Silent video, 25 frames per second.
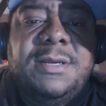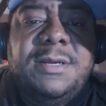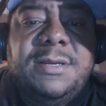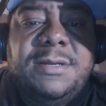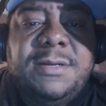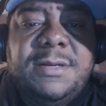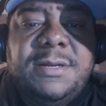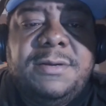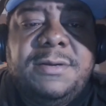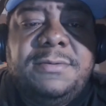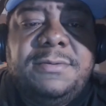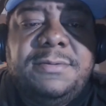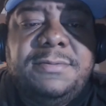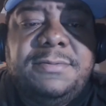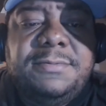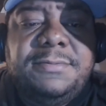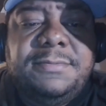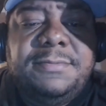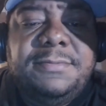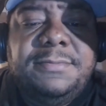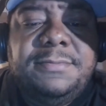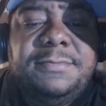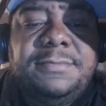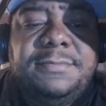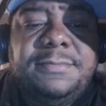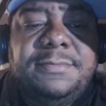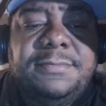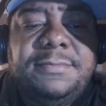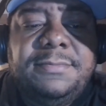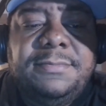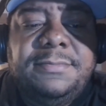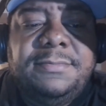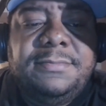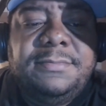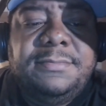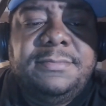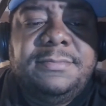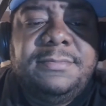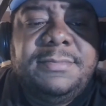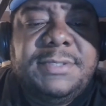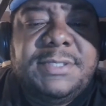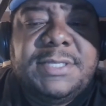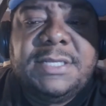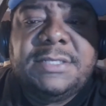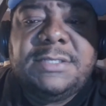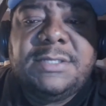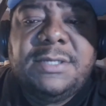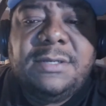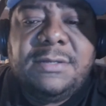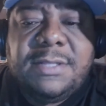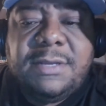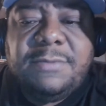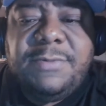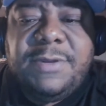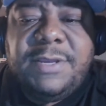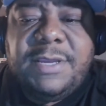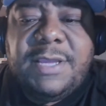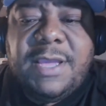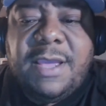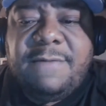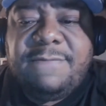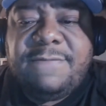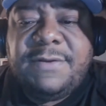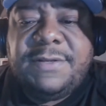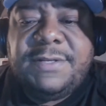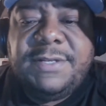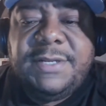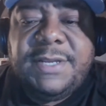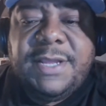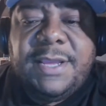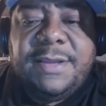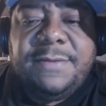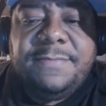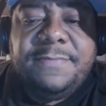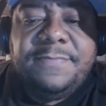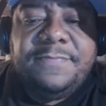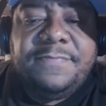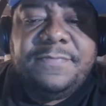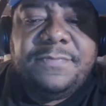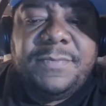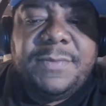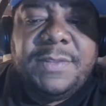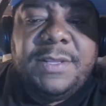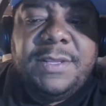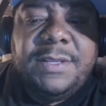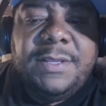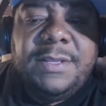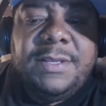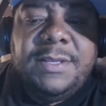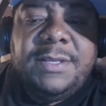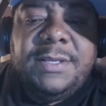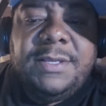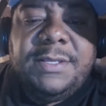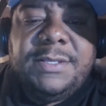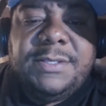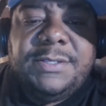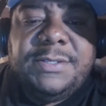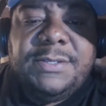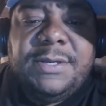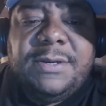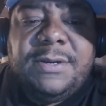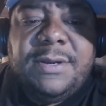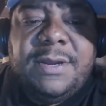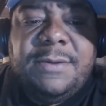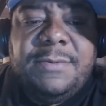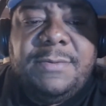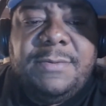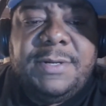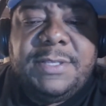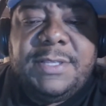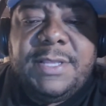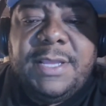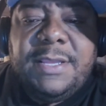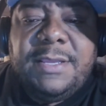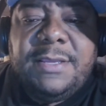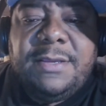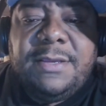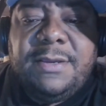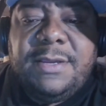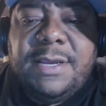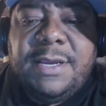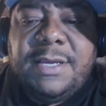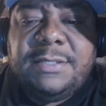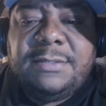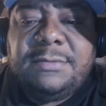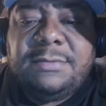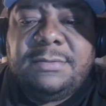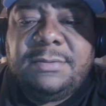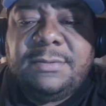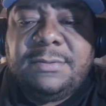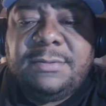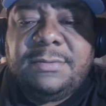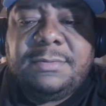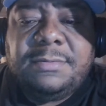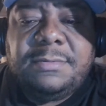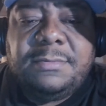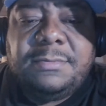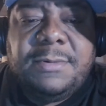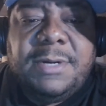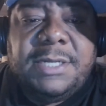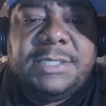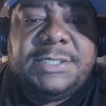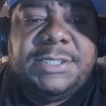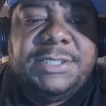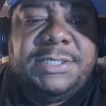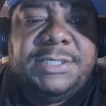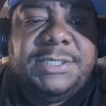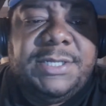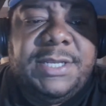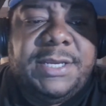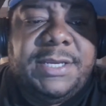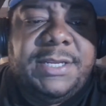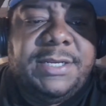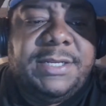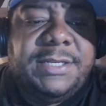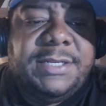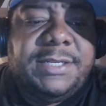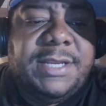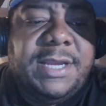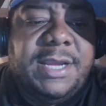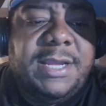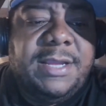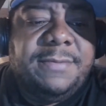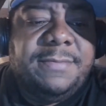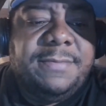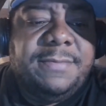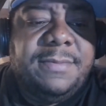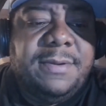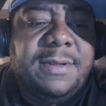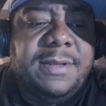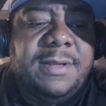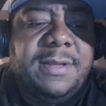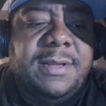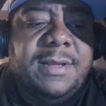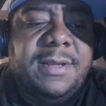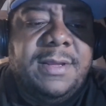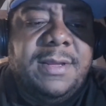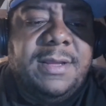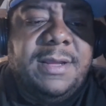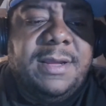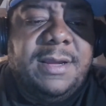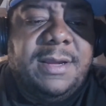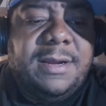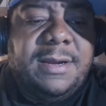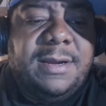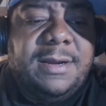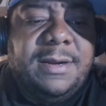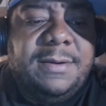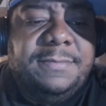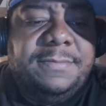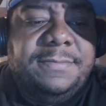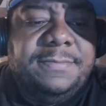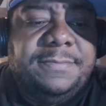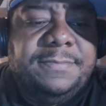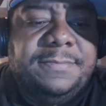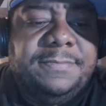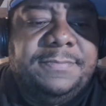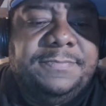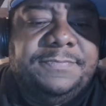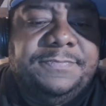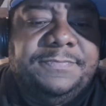I don't know. But that's all that we got for today. So I want to thank you guys for watching, taking the time um,